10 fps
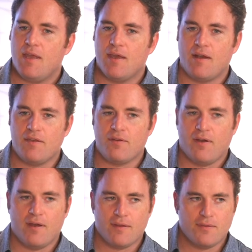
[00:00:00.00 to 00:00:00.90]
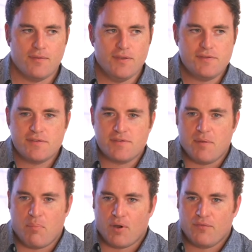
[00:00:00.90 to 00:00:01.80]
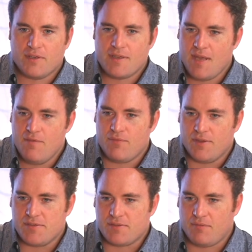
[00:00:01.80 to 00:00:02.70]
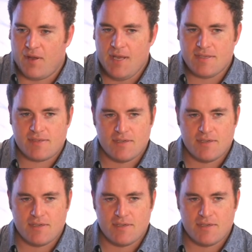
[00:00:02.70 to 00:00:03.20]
And I thought, this is the perfect name for this device.